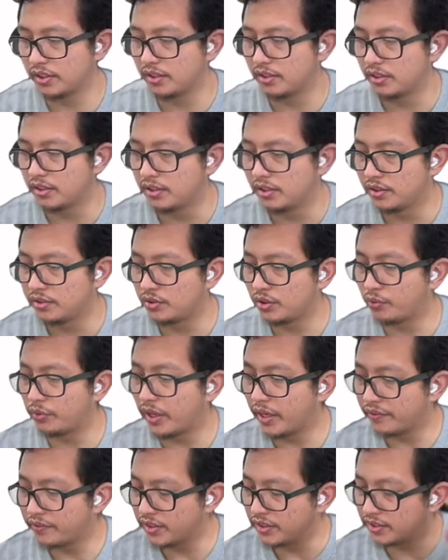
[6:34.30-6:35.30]
Okay, so
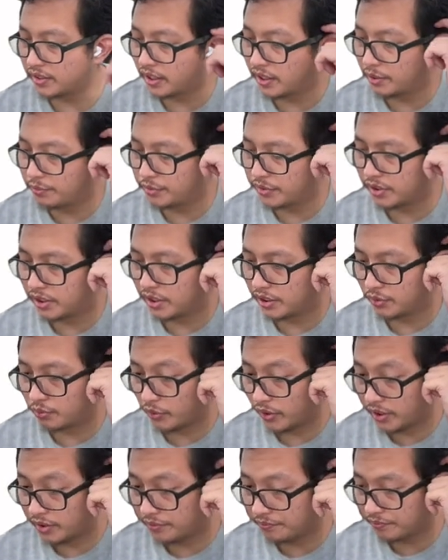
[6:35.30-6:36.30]
we have this ellipse as
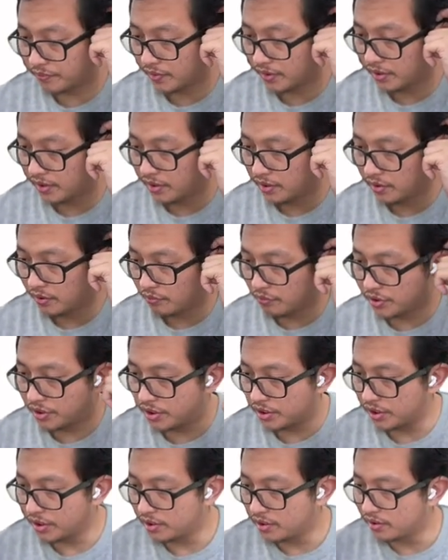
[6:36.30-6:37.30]
well,
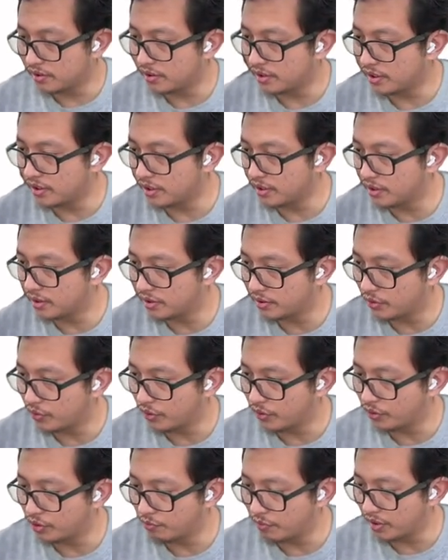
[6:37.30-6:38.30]
which is
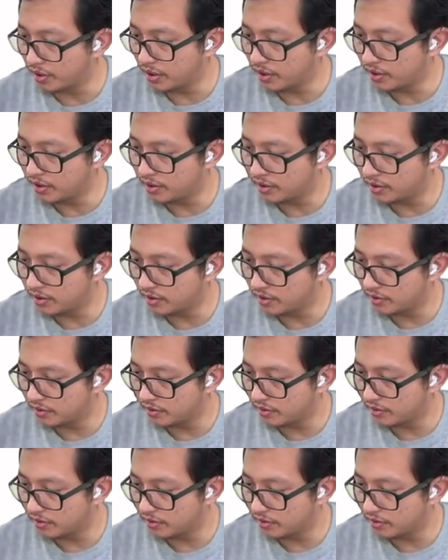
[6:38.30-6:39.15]
going to be this.